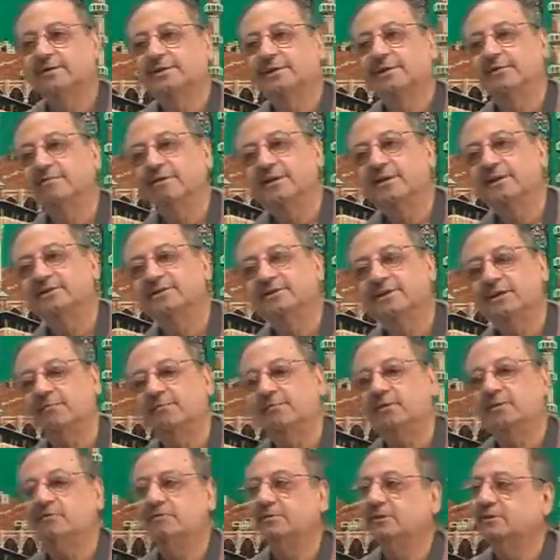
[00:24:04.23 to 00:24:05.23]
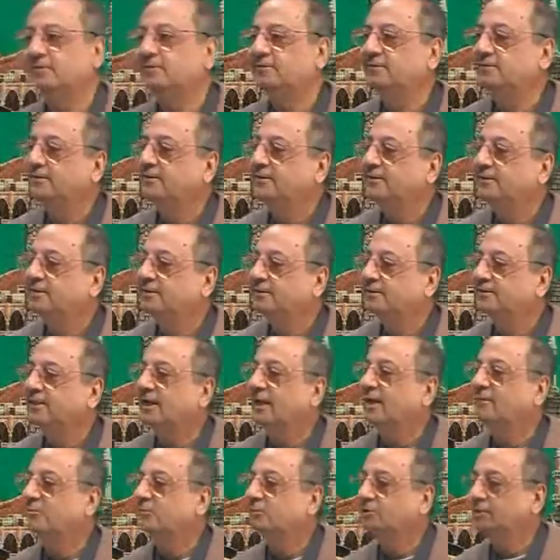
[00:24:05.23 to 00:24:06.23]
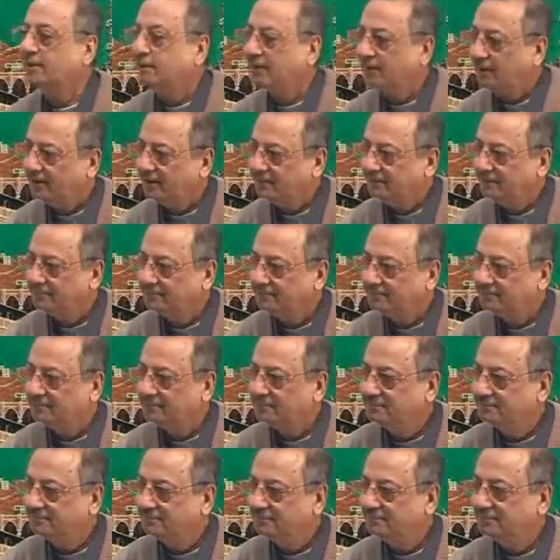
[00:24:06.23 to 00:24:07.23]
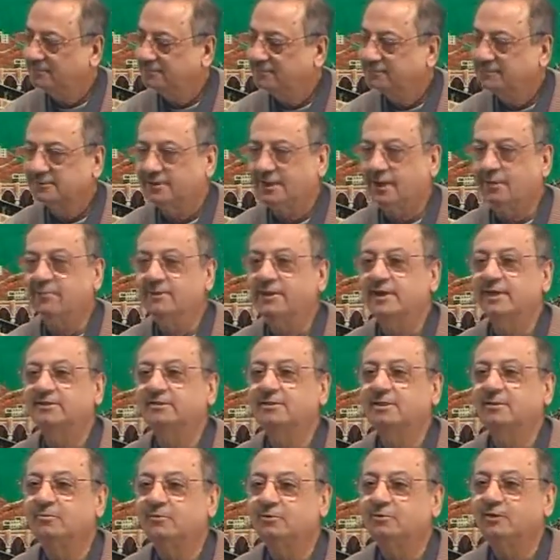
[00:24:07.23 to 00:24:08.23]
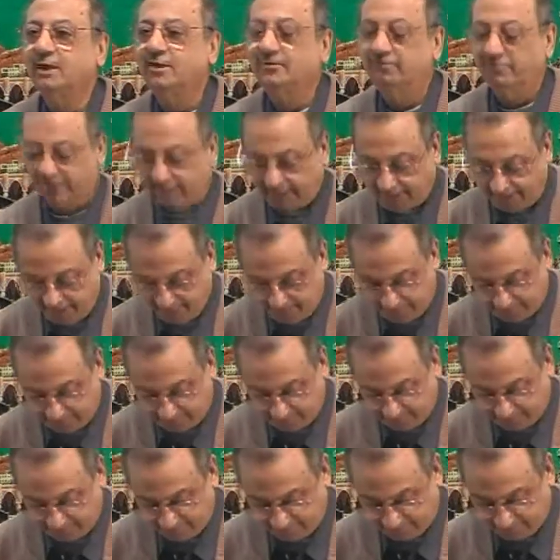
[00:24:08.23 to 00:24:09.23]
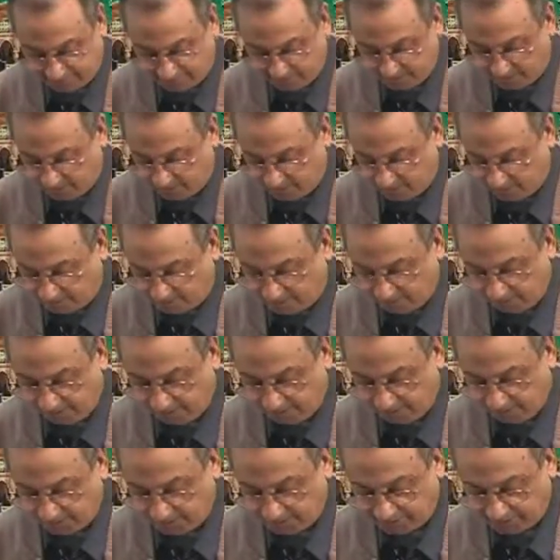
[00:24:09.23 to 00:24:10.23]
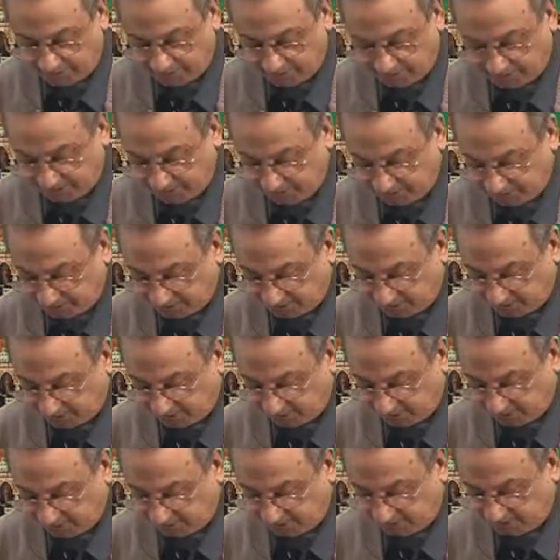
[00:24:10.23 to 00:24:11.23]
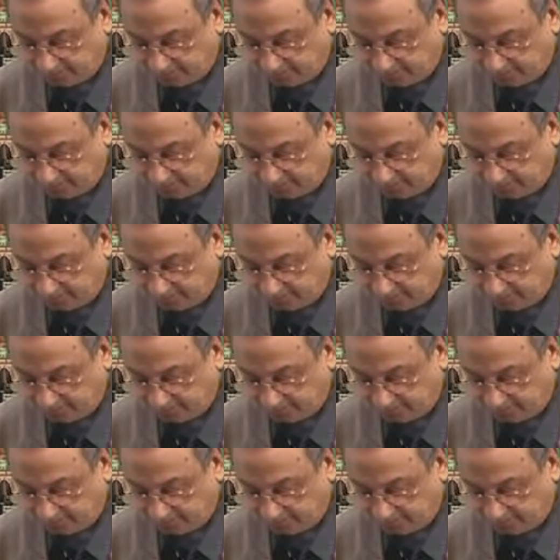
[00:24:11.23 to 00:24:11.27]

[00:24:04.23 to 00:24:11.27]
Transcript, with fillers: give an example with Ya Mutakallam, coming as a Mudaf ilayhi. What will you say, brothers and sisters?